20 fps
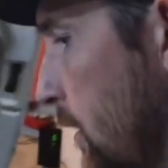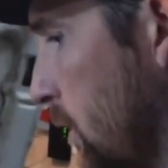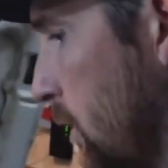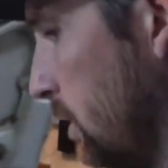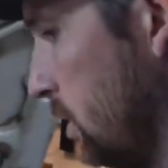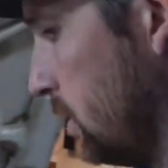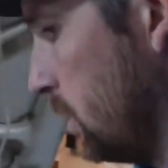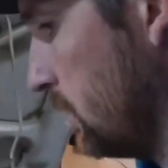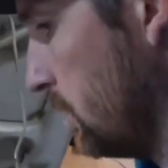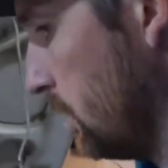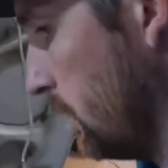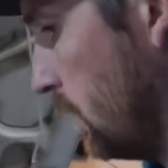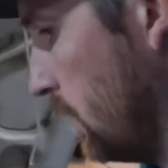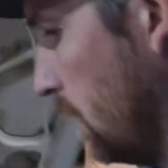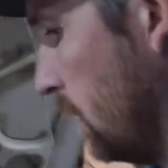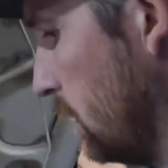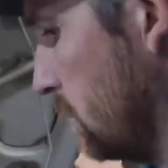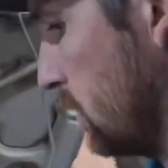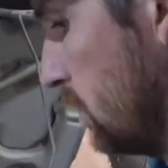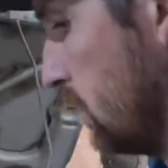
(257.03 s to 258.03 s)
These
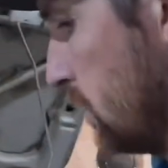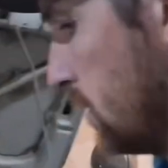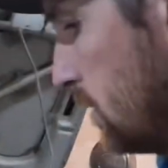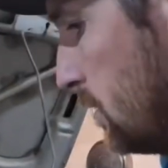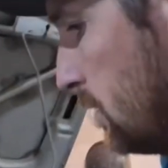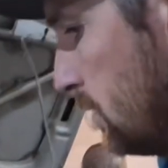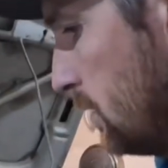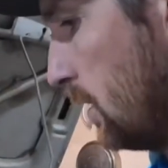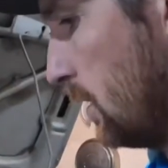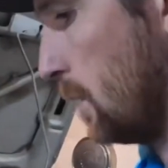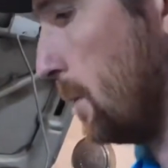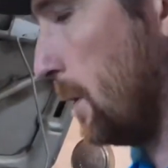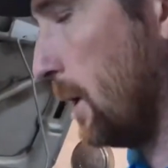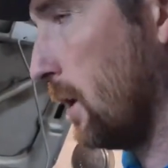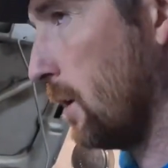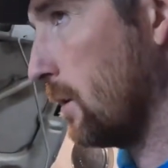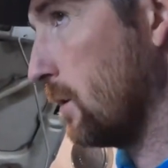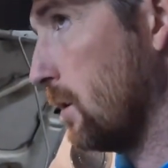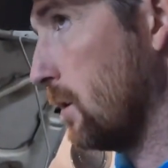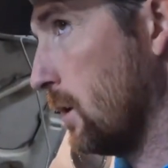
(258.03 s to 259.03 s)
Suzuki engines, at
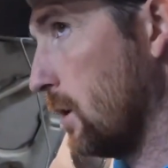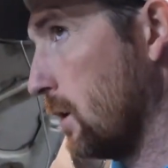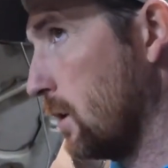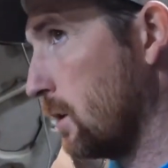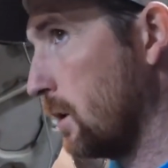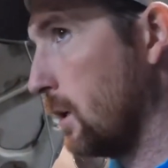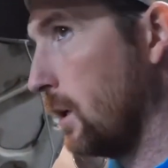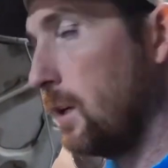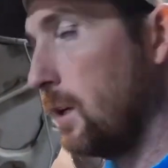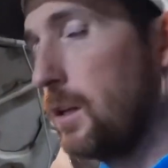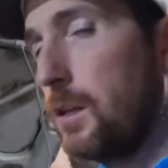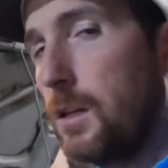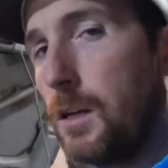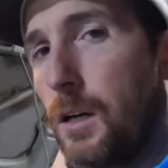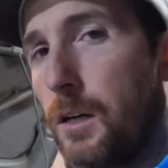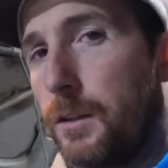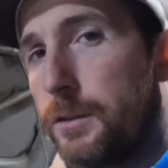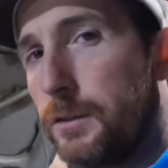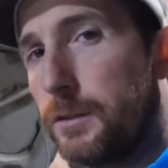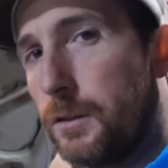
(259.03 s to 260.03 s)
about
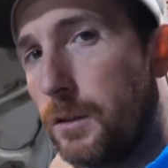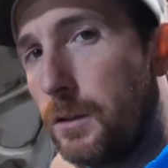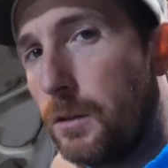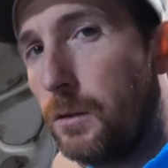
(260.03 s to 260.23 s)
180,000,